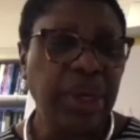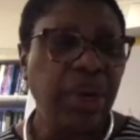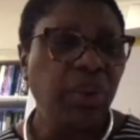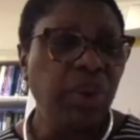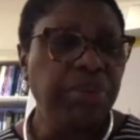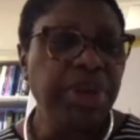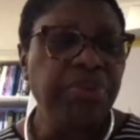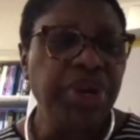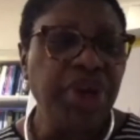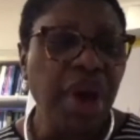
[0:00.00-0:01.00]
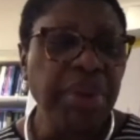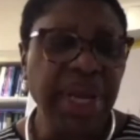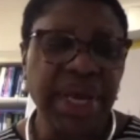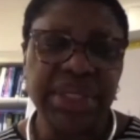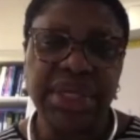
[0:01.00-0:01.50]
Women
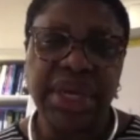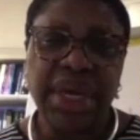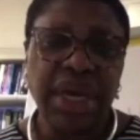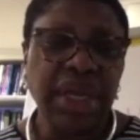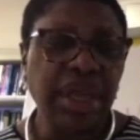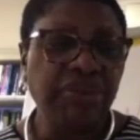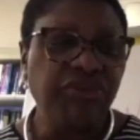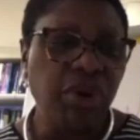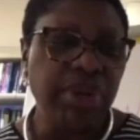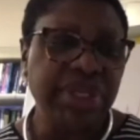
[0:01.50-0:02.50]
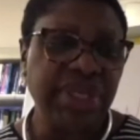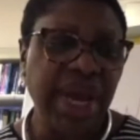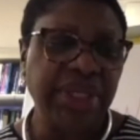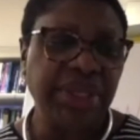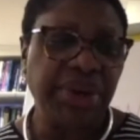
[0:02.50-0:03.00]
predominate in the informal
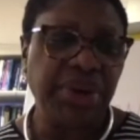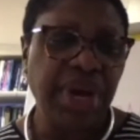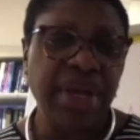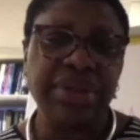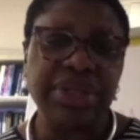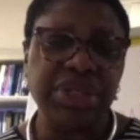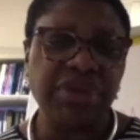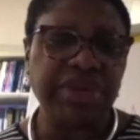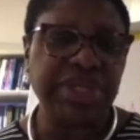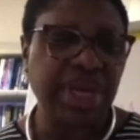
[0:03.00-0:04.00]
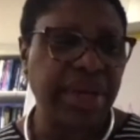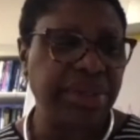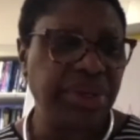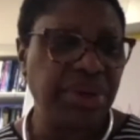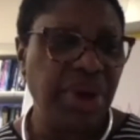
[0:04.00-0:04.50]
sector and in the service
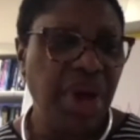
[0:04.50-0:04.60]
sector,